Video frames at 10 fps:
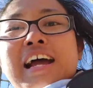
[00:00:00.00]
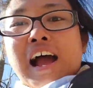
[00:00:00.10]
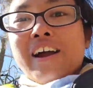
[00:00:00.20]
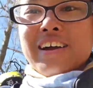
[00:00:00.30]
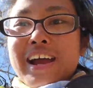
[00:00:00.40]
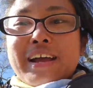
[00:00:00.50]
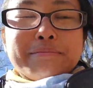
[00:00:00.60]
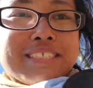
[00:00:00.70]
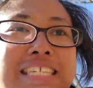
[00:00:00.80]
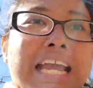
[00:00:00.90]
All right,
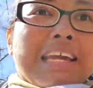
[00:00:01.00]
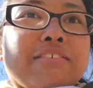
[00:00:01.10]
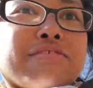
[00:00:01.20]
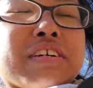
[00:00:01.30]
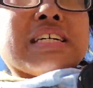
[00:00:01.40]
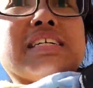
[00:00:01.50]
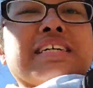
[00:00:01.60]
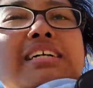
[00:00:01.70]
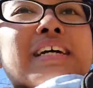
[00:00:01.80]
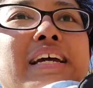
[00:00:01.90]
I'm safe,
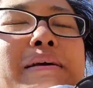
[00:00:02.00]
and